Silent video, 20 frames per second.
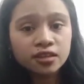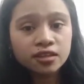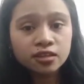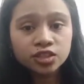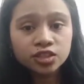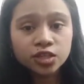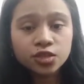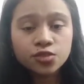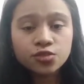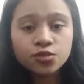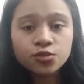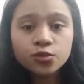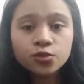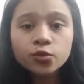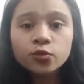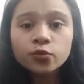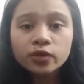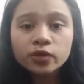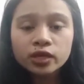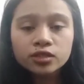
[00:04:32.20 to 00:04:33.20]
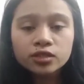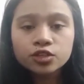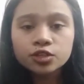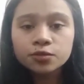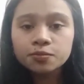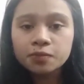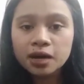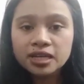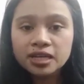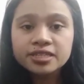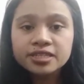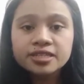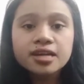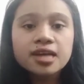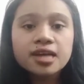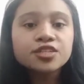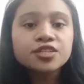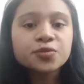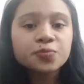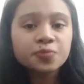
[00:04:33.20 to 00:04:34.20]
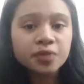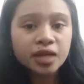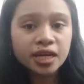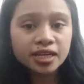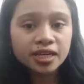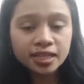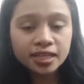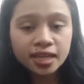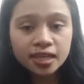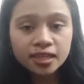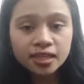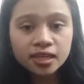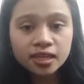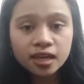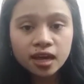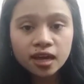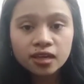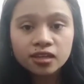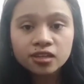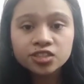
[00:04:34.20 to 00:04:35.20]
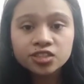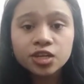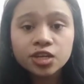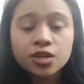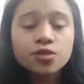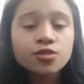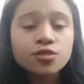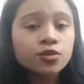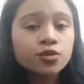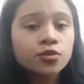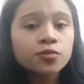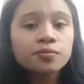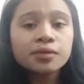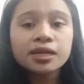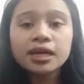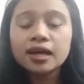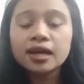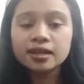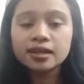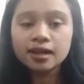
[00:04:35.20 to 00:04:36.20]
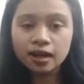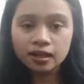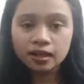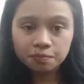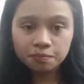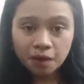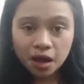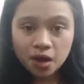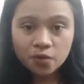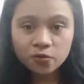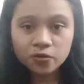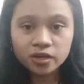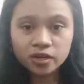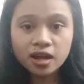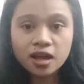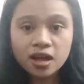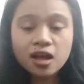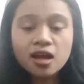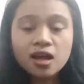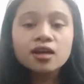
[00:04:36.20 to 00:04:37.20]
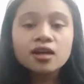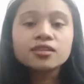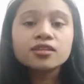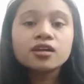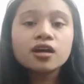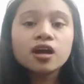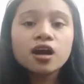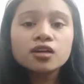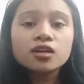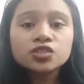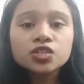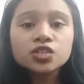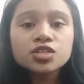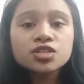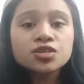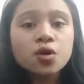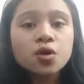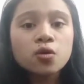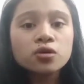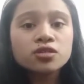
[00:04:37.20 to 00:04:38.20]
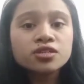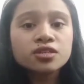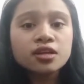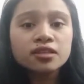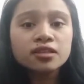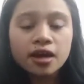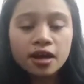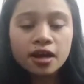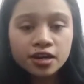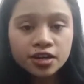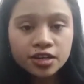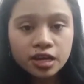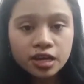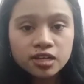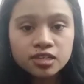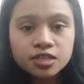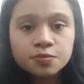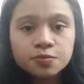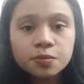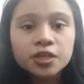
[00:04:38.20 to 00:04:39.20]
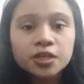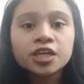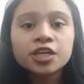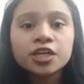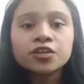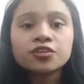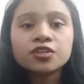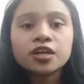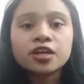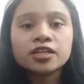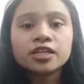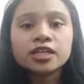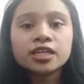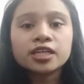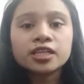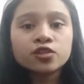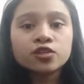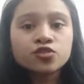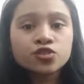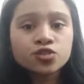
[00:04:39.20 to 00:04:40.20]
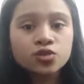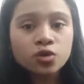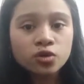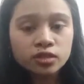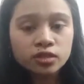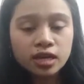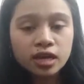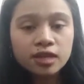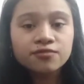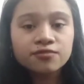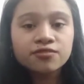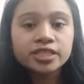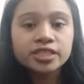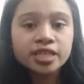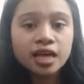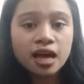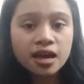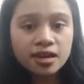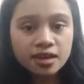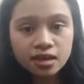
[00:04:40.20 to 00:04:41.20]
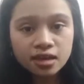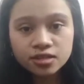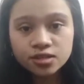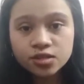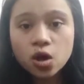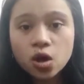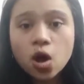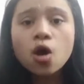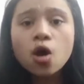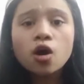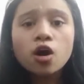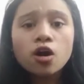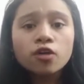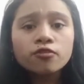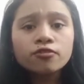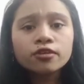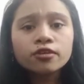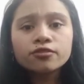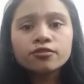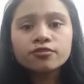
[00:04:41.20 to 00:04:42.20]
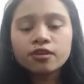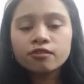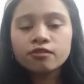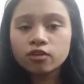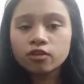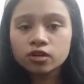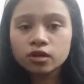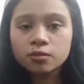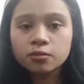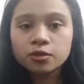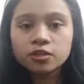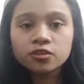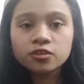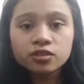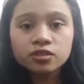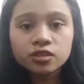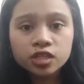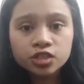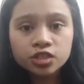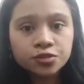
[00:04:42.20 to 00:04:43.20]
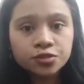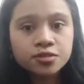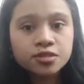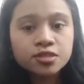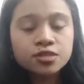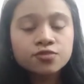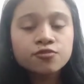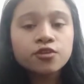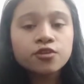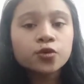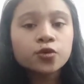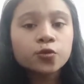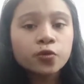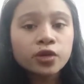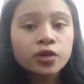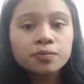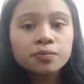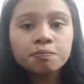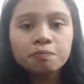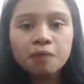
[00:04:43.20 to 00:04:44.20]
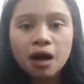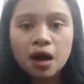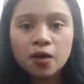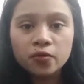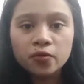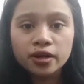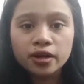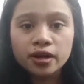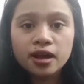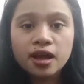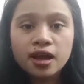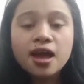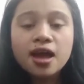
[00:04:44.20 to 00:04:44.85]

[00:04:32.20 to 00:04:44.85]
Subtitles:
energy through wind turbines that supply kinetic energy through mechanical power. The country's coastal areas, particularly in Luzon and Visayas, offer favorable conditions for wind power.